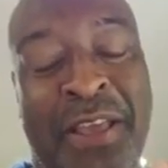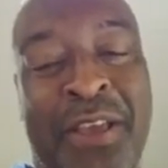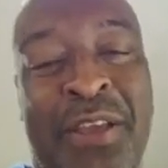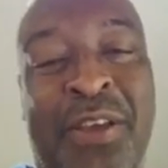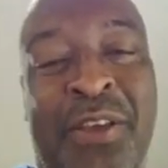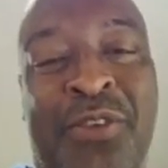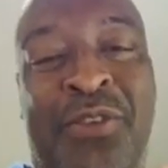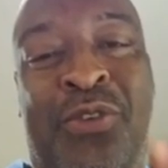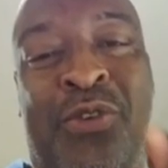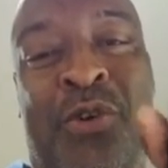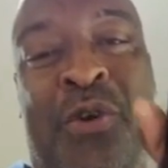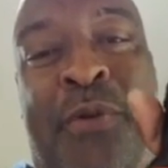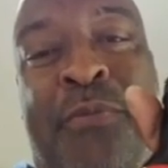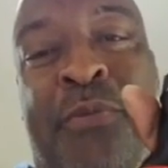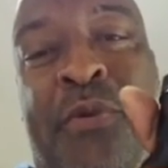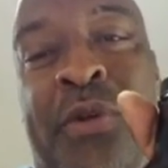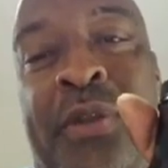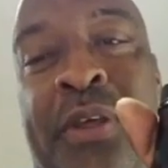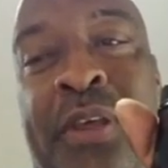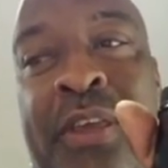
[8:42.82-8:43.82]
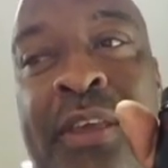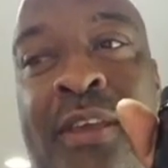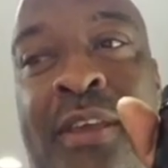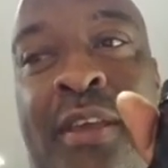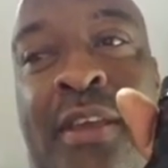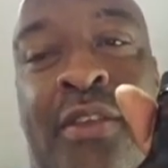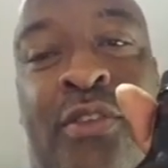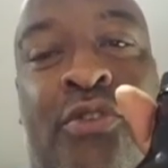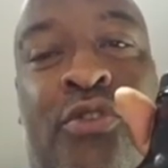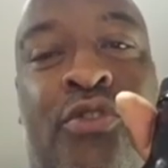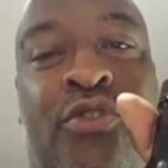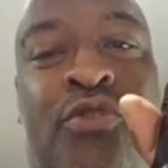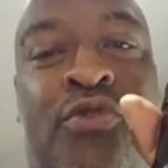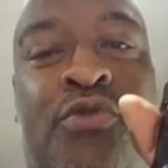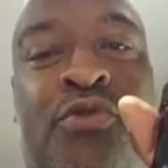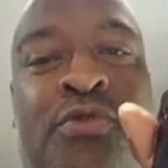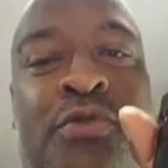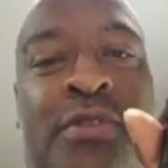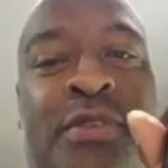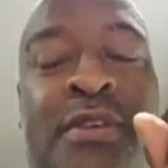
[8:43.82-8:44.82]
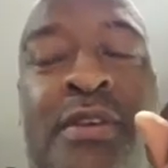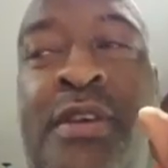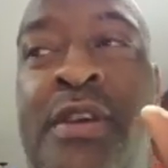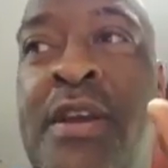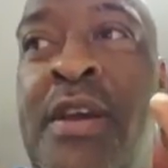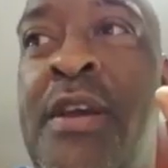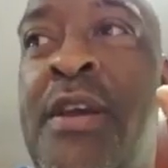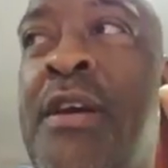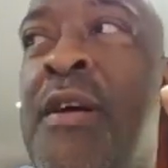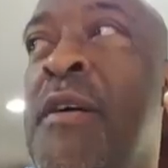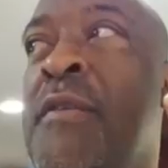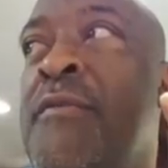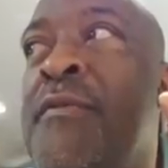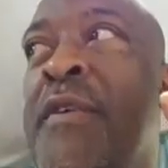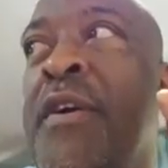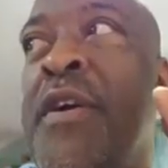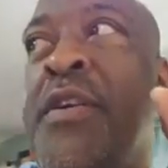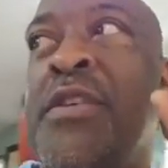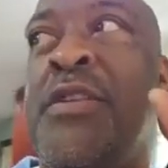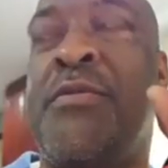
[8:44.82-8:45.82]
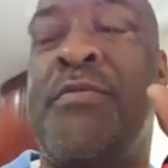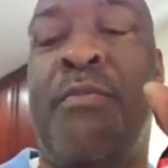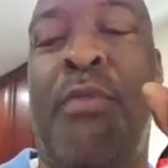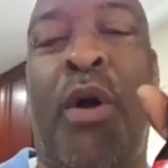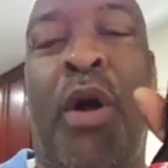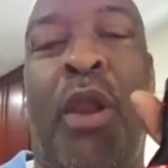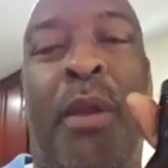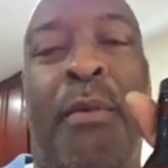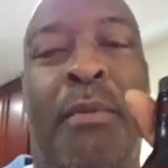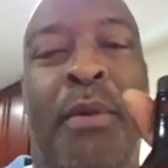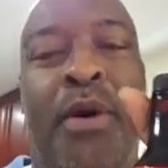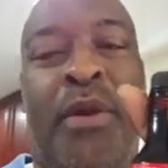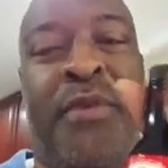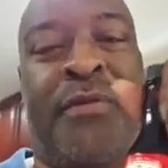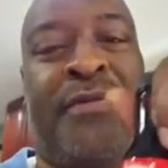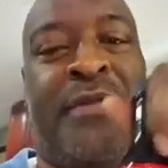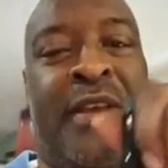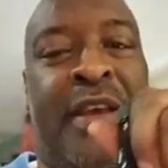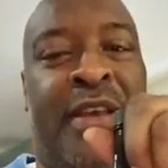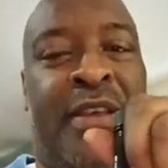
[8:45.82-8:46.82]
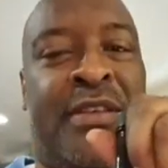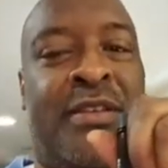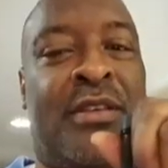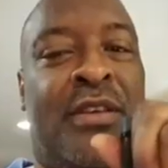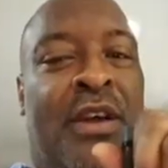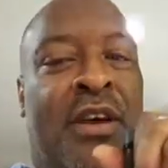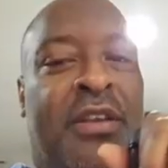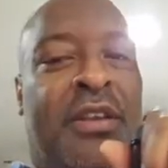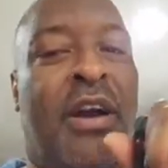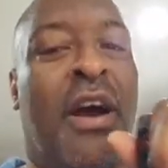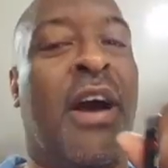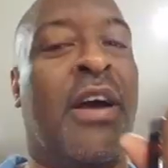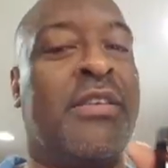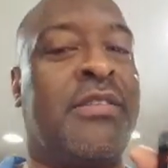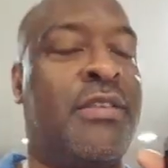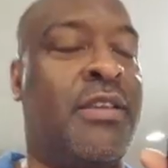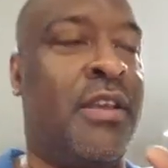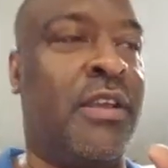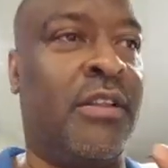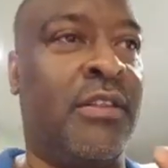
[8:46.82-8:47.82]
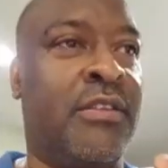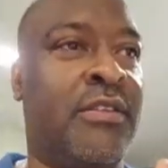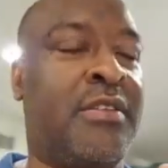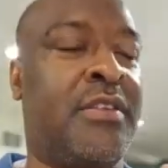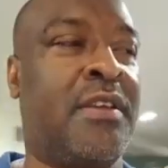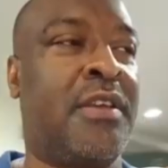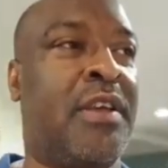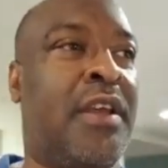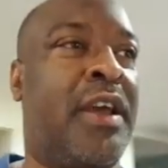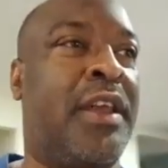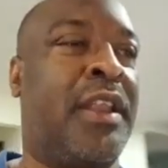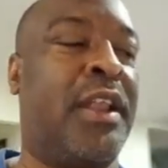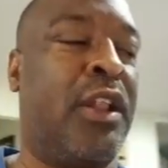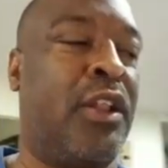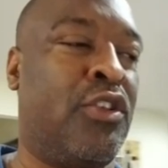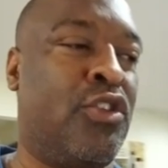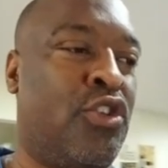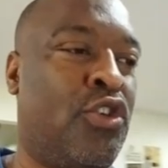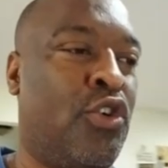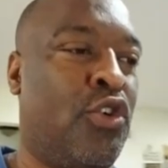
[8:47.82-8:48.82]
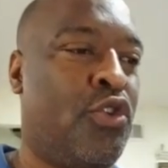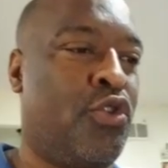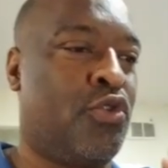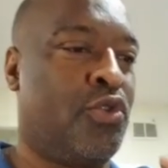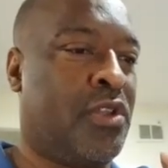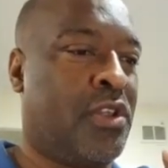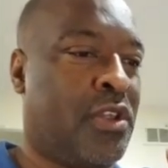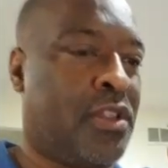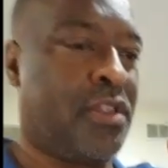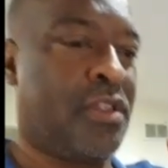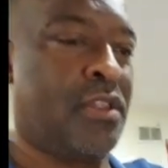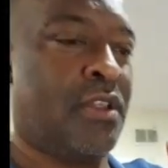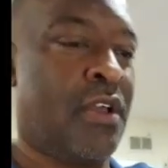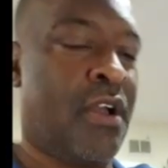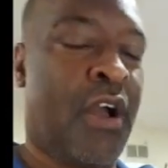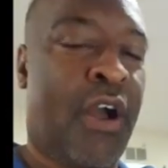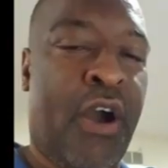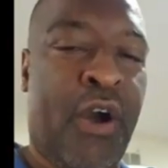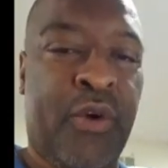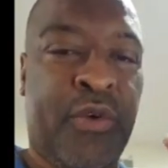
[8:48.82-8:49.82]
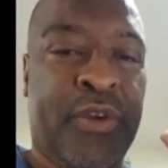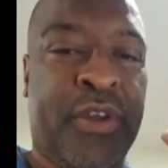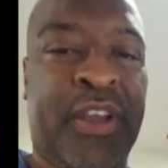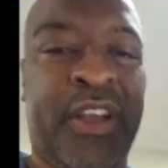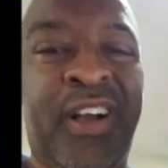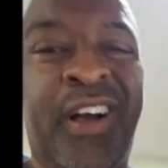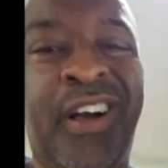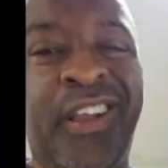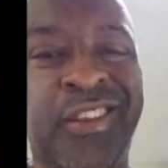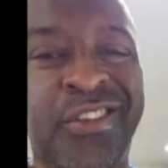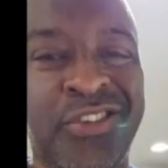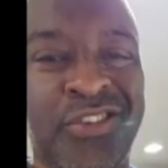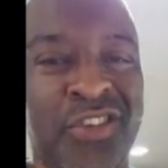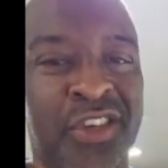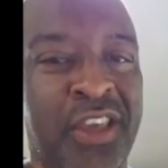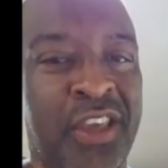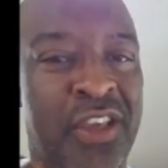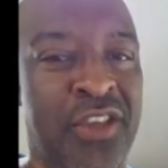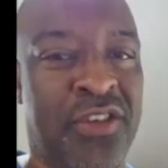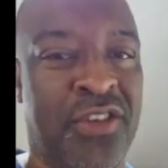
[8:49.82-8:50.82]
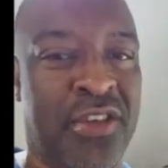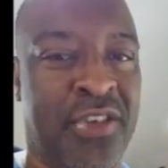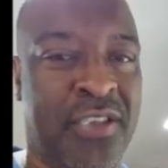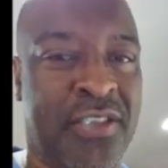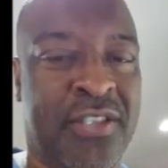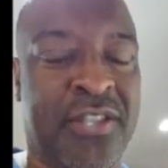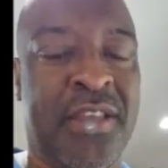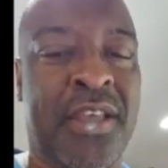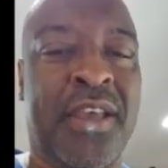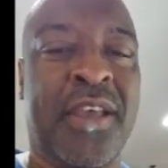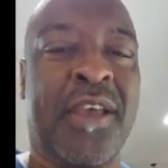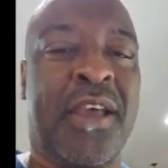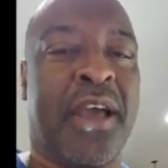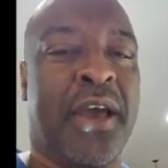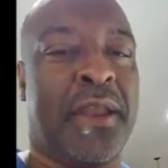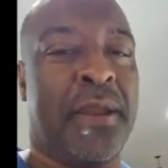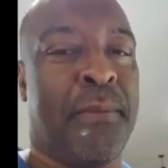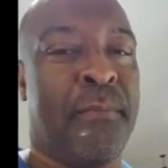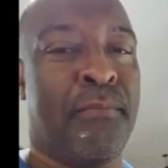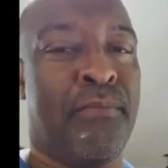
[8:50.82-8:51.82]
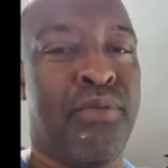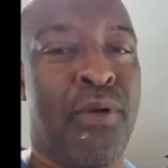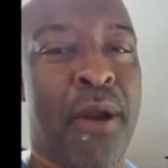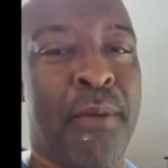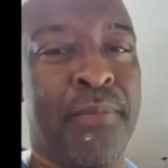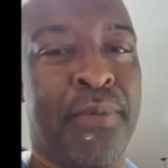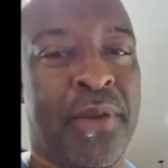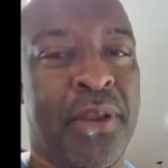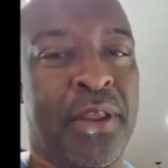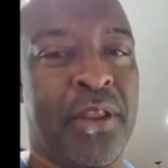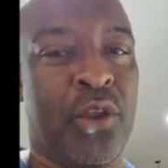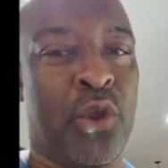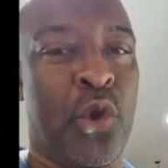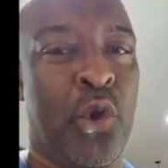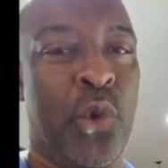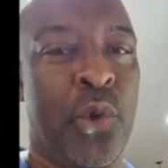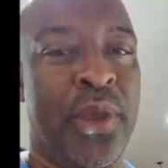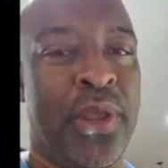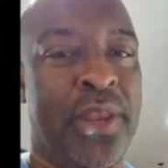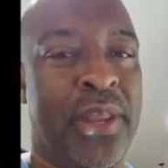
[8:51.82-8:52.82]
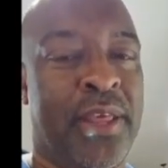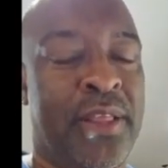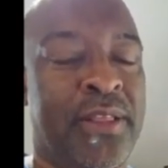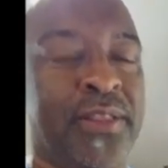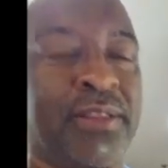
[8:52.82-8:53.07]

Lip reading: So I'm going to introduce a very small amount of this on the oxtails, and I'll show you how the color changes, and I'm prepping it going in.